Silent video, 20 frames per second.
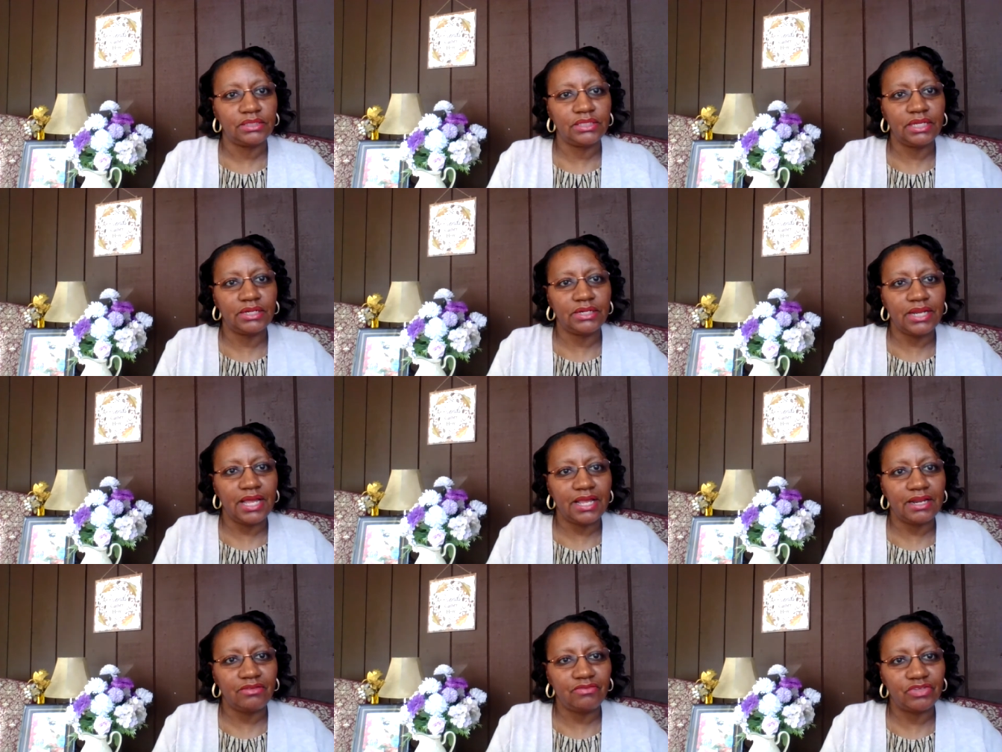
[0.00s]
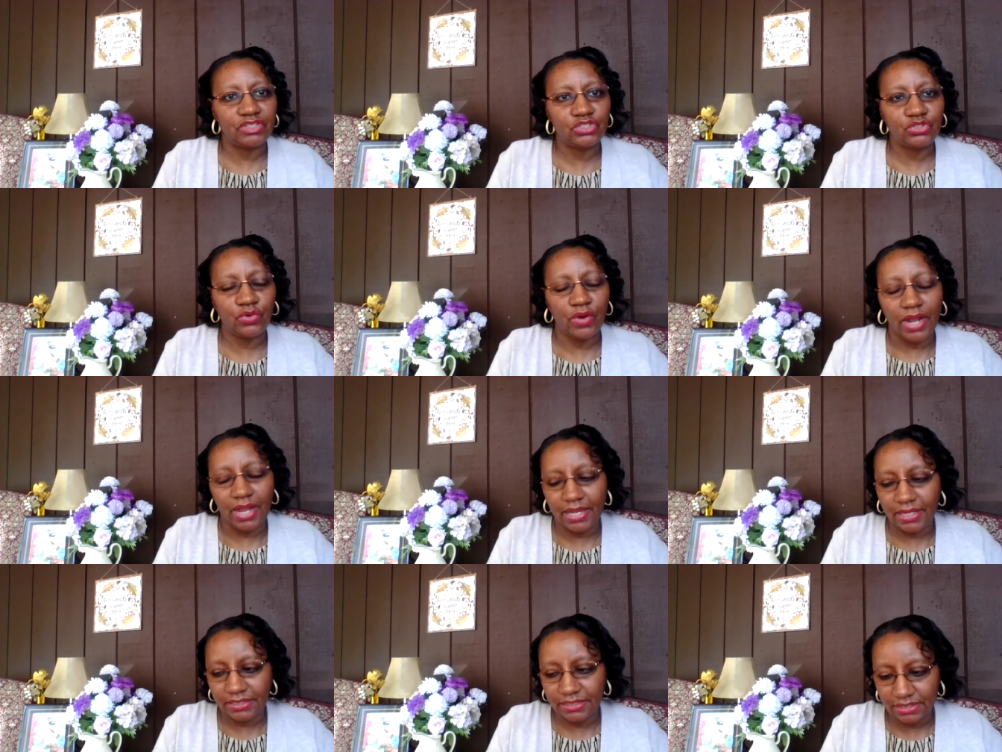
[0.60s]
they're not even
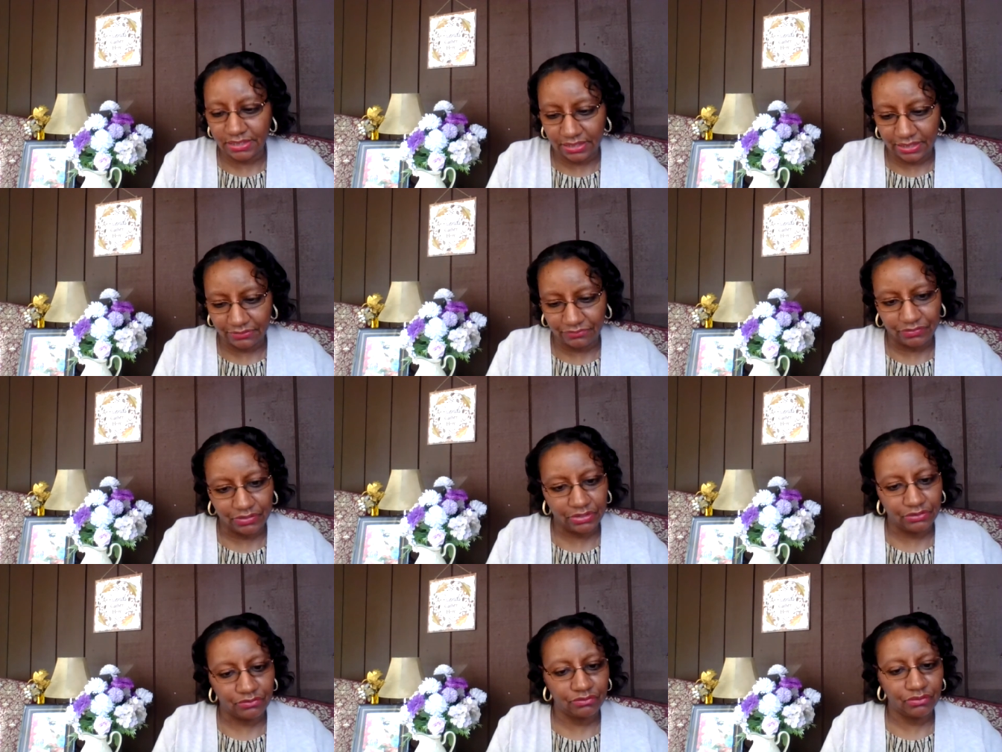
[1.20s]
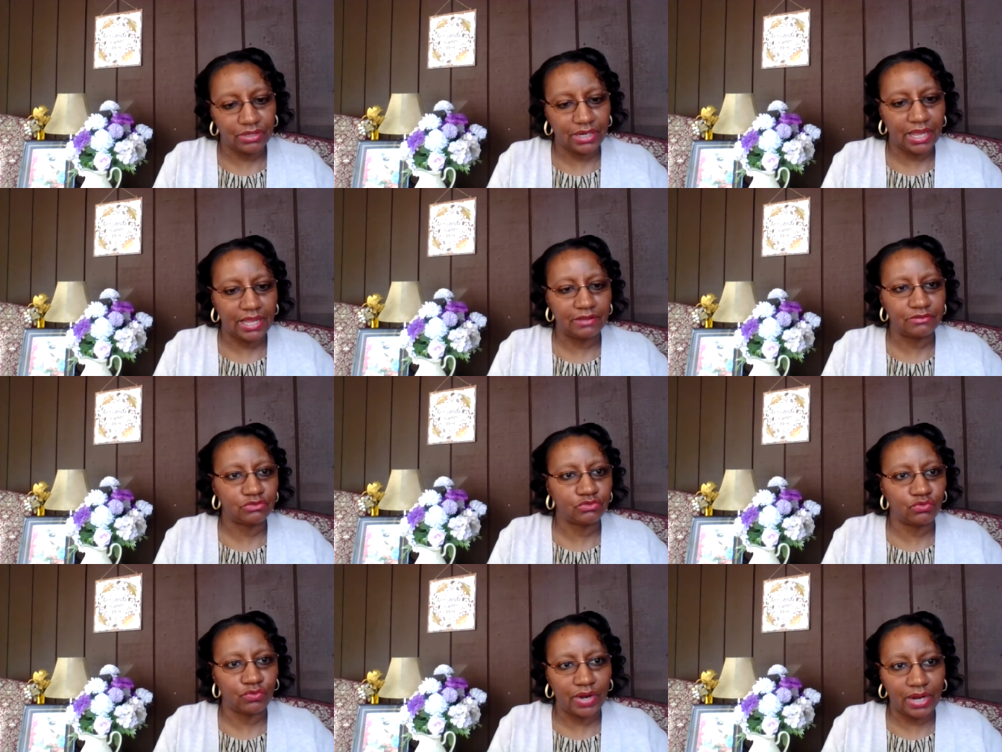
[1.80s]
trying to live their
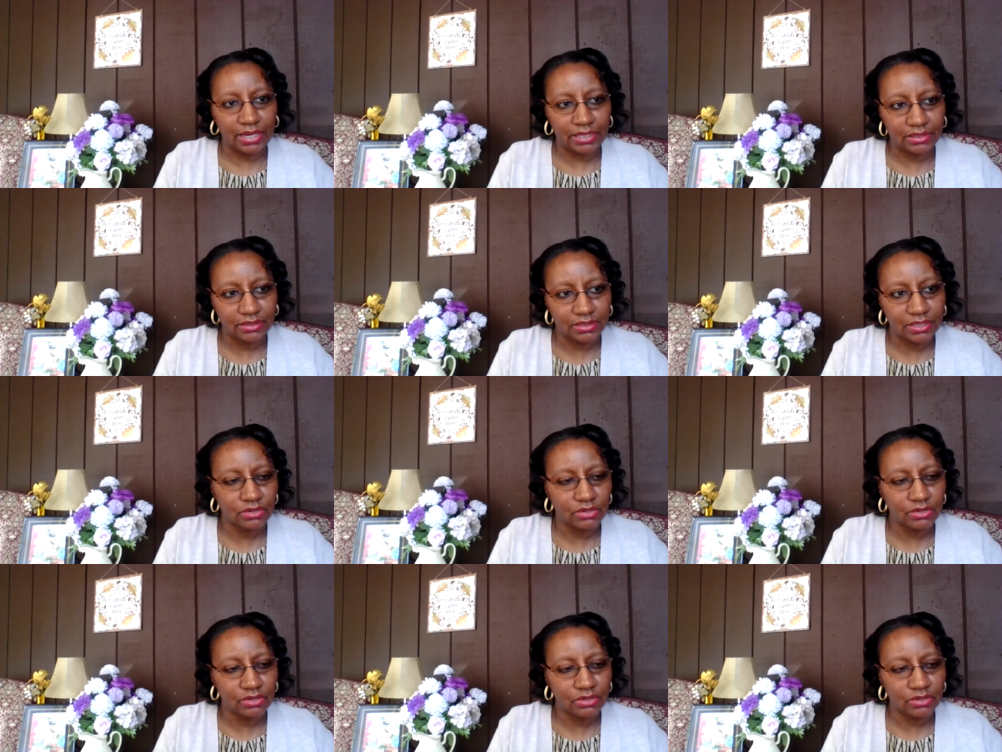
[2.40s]
lives right.